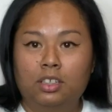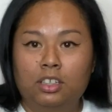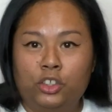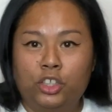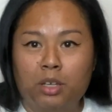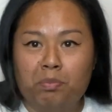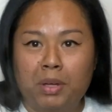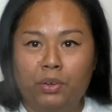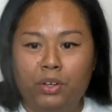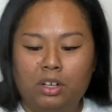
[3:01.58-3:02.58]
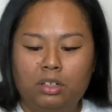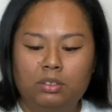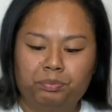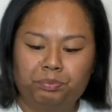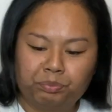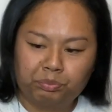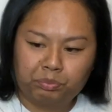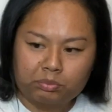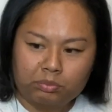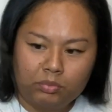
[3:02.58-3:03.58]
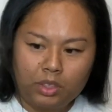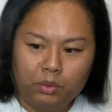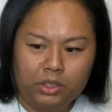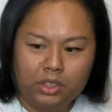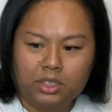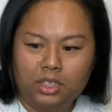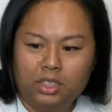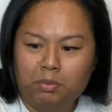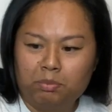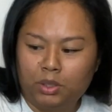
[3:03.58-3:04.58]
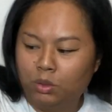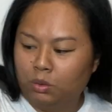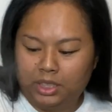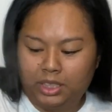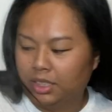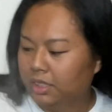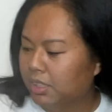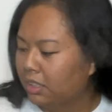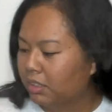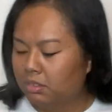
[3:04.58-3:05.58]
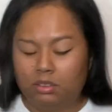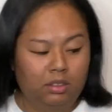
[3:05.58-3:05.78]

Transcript: chicken powder. We're just gonna dump the whole thing in there.